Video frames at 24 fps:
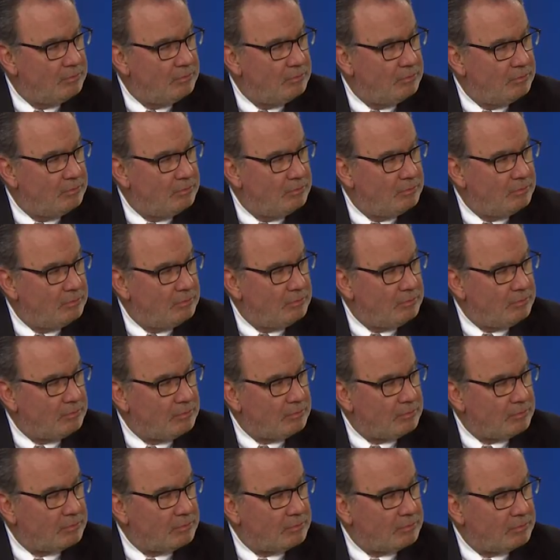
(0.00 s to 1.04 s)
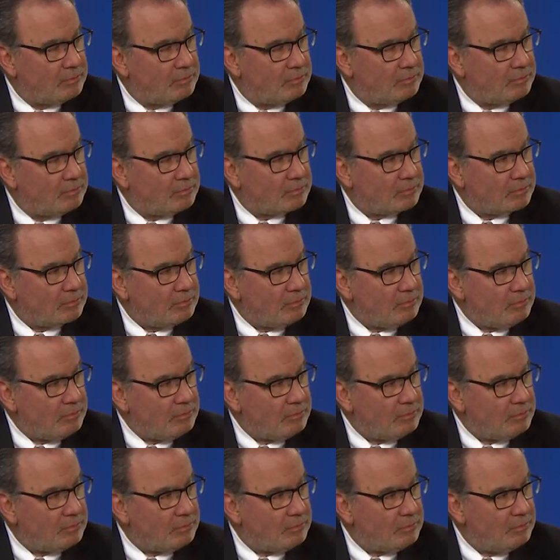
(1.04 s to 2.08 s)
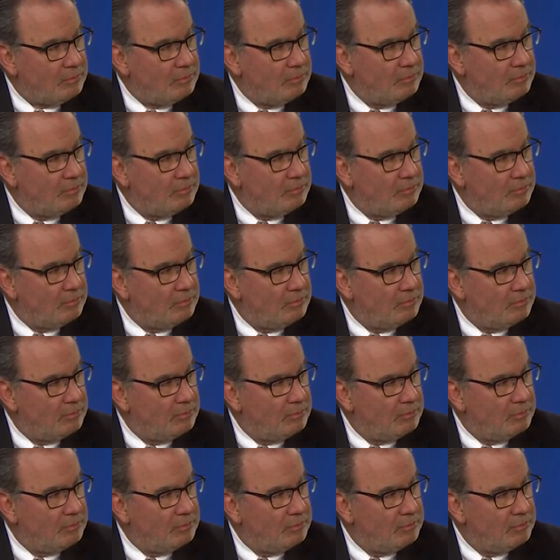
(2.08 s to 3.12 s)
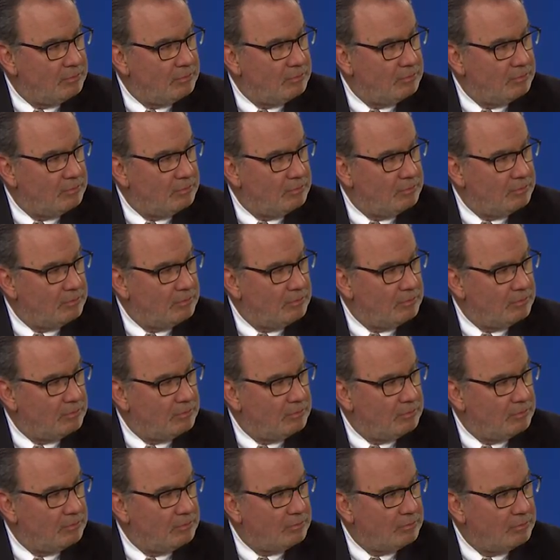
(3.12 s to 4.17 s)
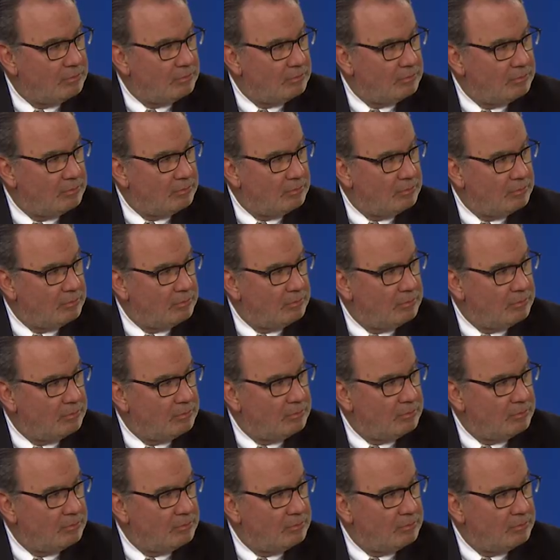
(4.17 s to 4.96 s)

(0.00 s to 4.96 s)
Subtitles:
[no speech]